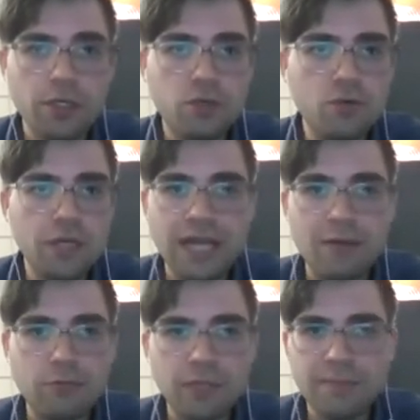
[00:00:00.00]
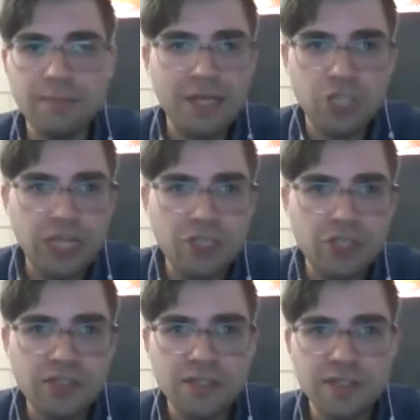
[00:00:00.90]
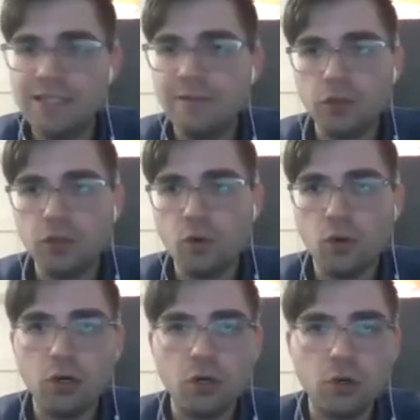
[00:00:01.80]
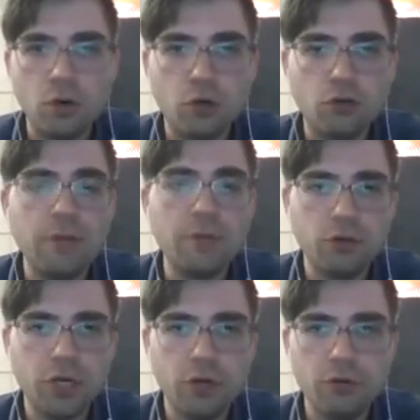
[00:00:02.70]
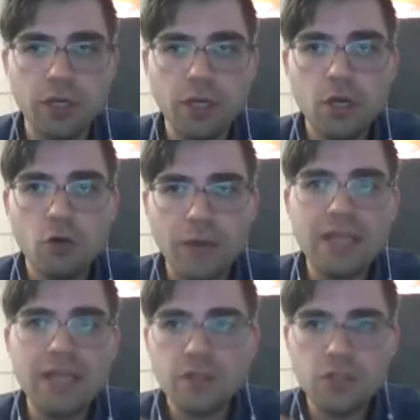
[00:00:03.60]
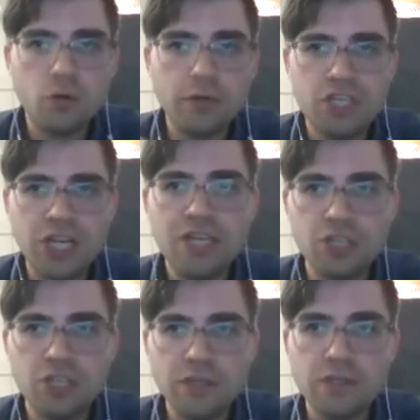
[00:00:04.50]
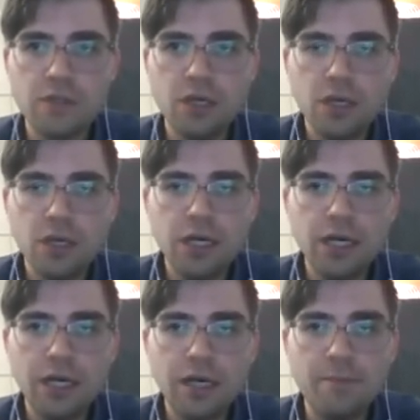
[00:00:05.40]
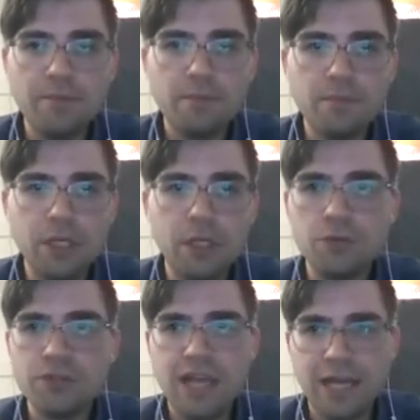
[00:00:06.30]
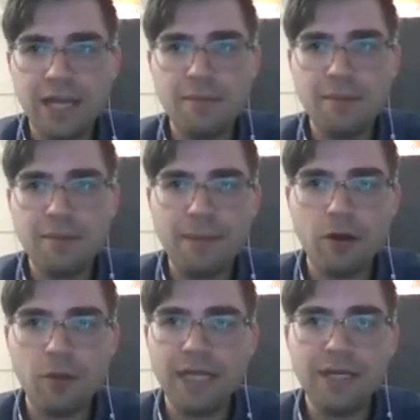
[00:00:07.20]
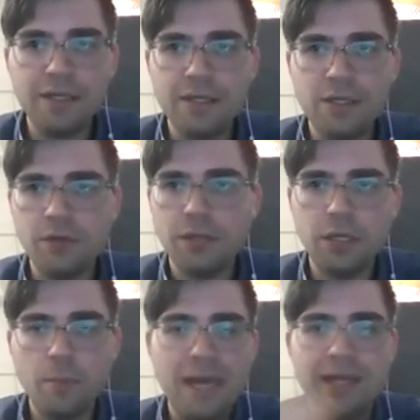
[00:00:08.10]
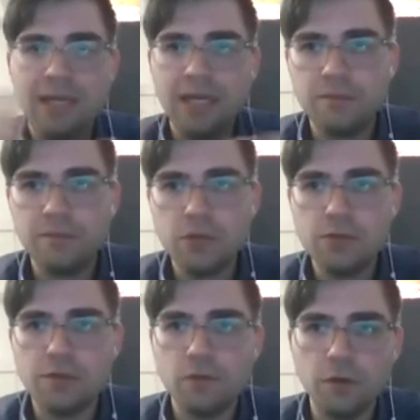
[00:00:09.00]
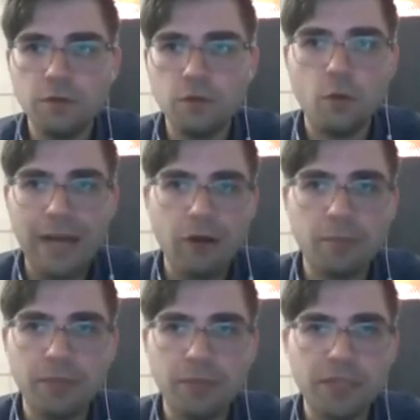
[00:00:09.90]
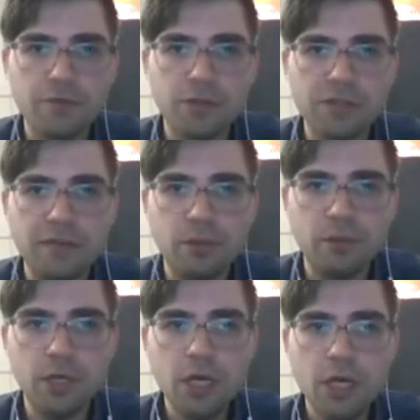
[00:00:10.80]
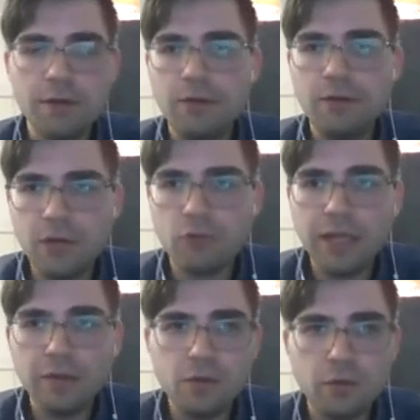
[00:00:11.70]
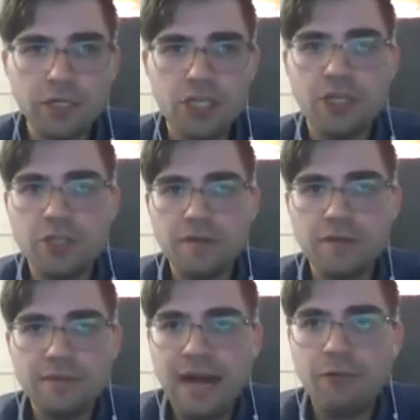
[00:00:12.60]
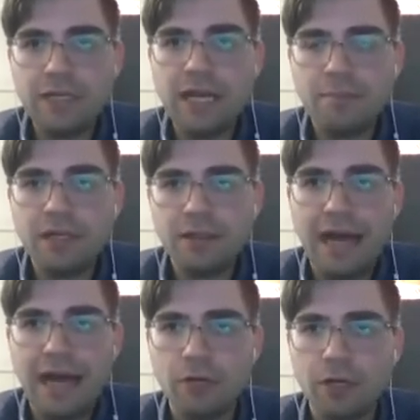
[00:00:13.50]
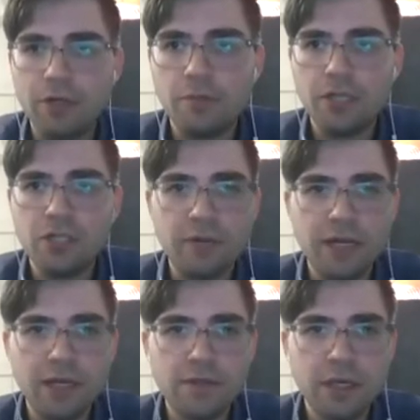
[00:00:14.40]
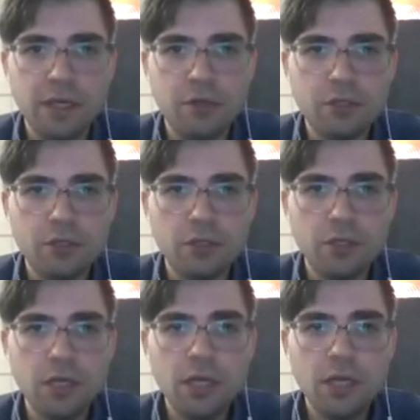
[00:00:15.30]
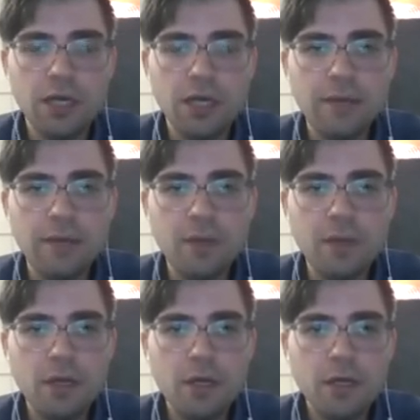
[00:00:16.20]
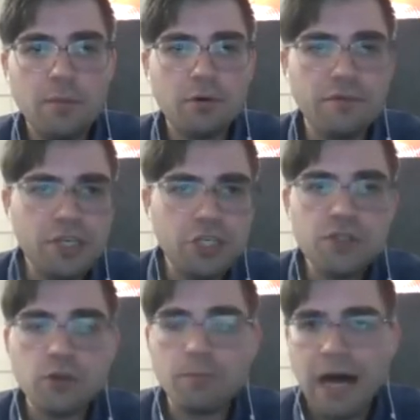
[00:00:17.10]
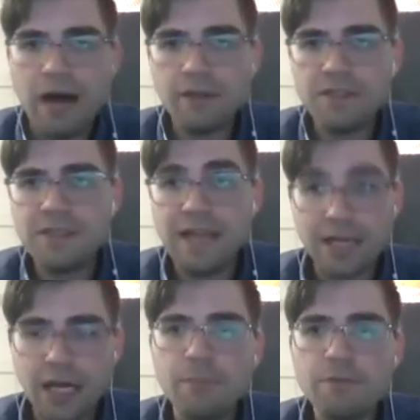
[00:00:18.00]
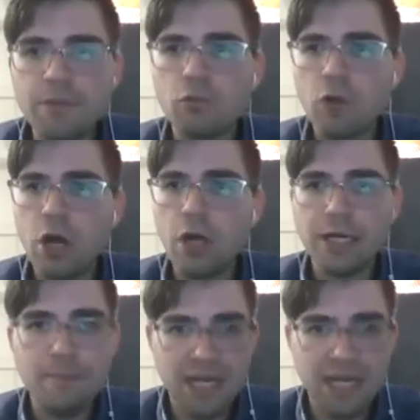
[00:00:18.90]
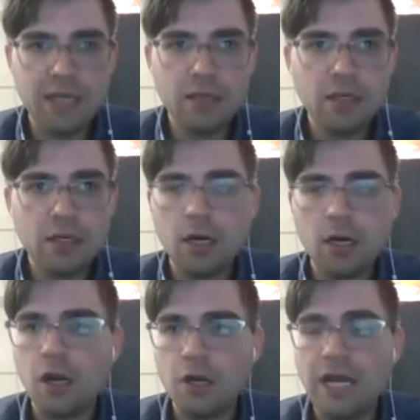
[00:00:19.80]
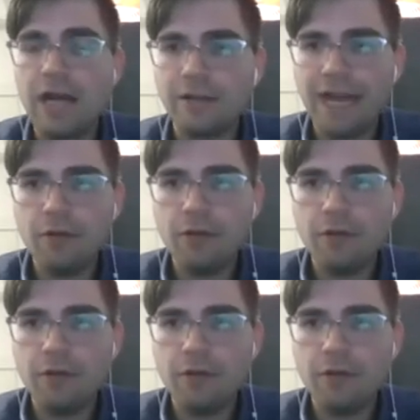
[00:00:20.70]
You cannot really make changes to the civil or, or criminal code regulatory changes. Um, you know, saying a, a power plant, you, you, know, banning the use of, of coal power plants, for example, that would be a regulatory change, and that would not be allowed under budget reconciliation. Um, provisions or policies that come from the wrong committee are, are not allowed.